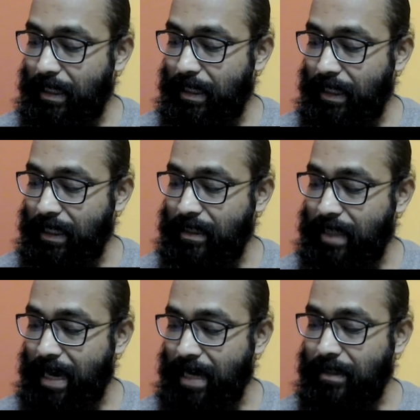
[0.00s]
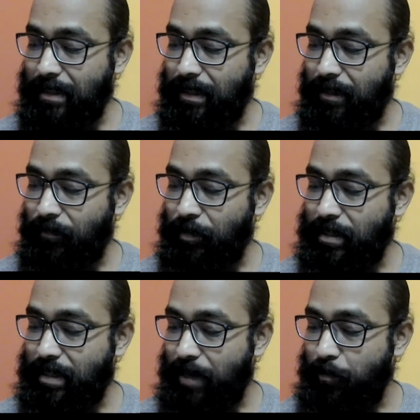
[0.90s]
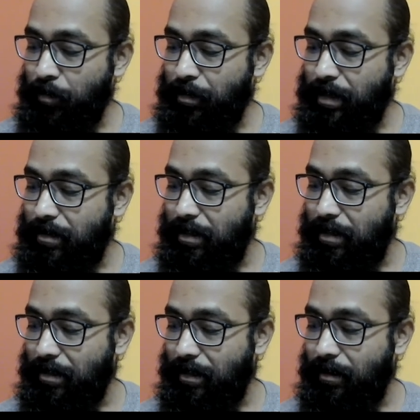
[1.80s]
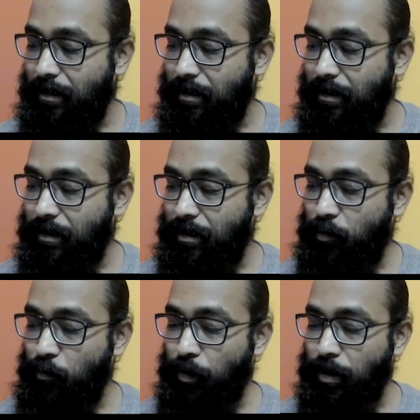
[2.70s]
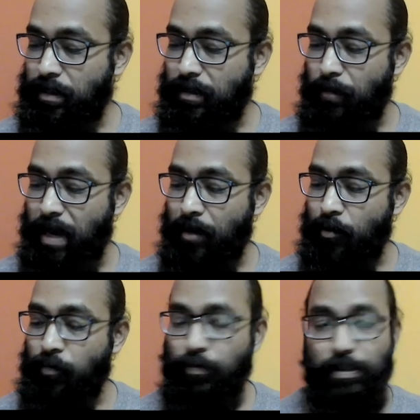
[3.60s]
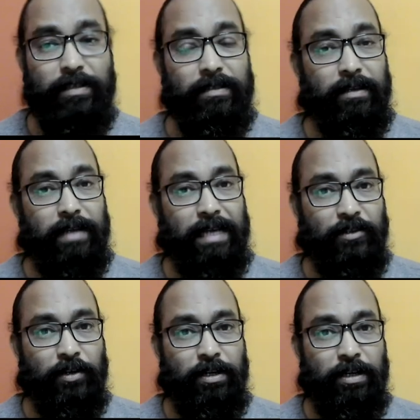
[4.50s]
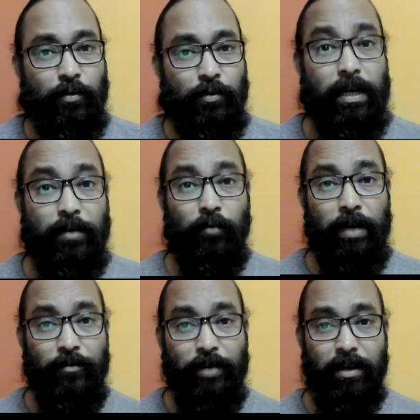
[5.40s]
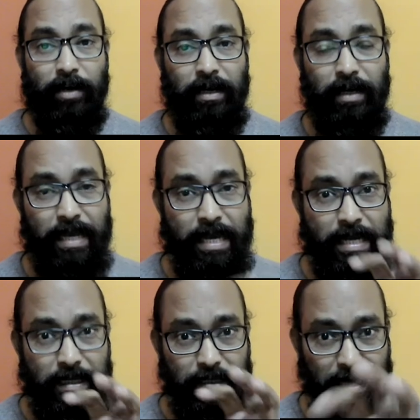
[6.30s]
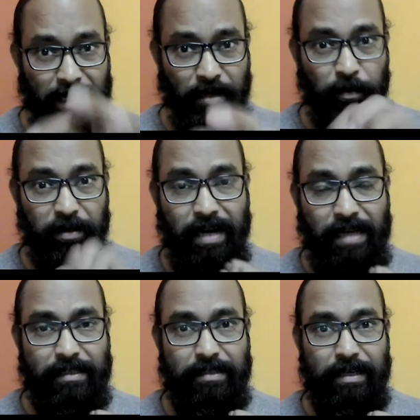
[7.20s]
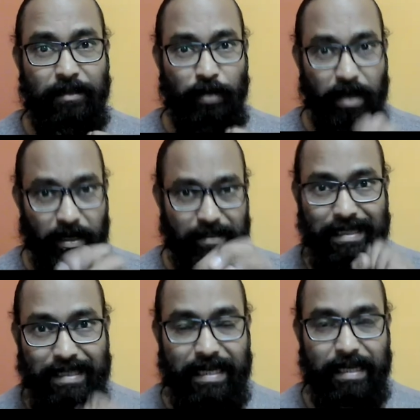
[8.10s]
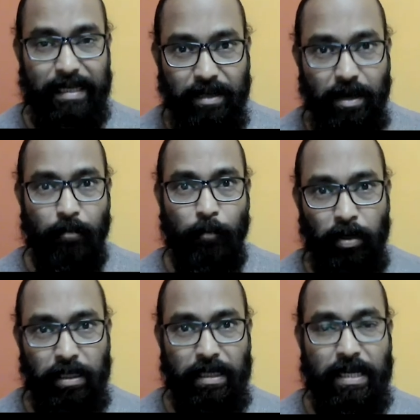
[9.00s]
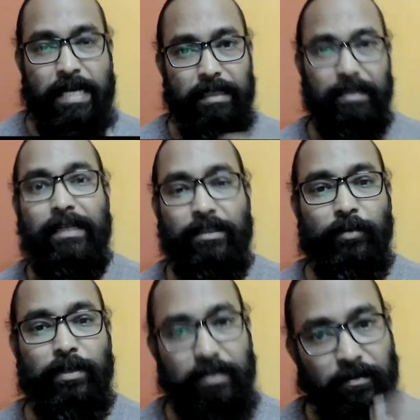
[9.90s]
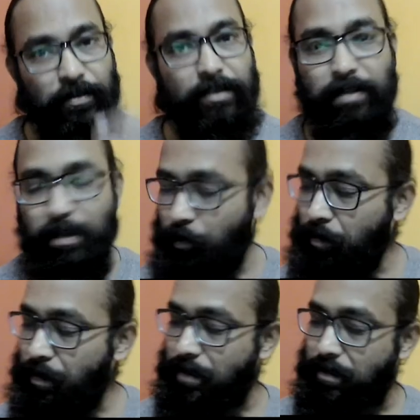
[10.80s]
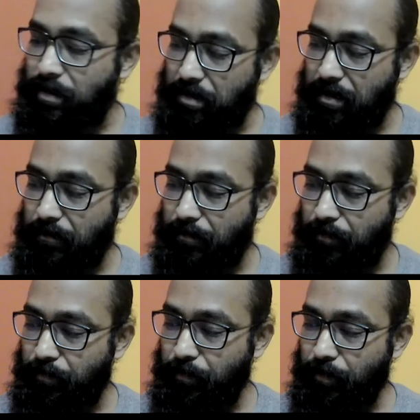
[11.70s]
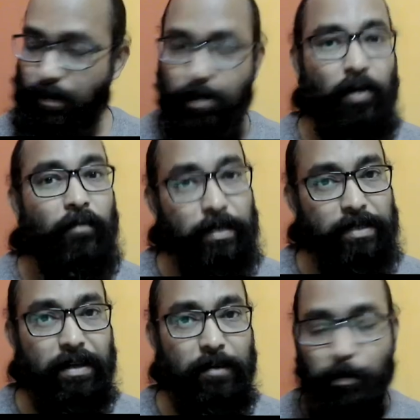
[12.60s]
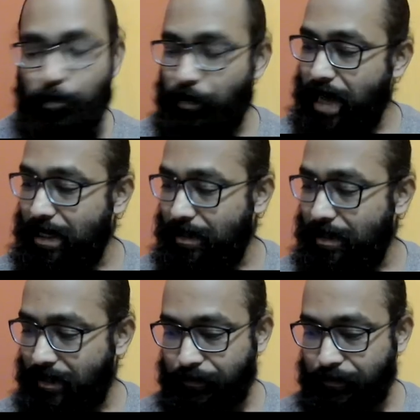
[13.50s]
that a first type of sensation towards a mango, which is a naturally grown. And when we are hungry, the kind of attraction that we are sensing in our body, that's what is the first type of sensation or first type of reality.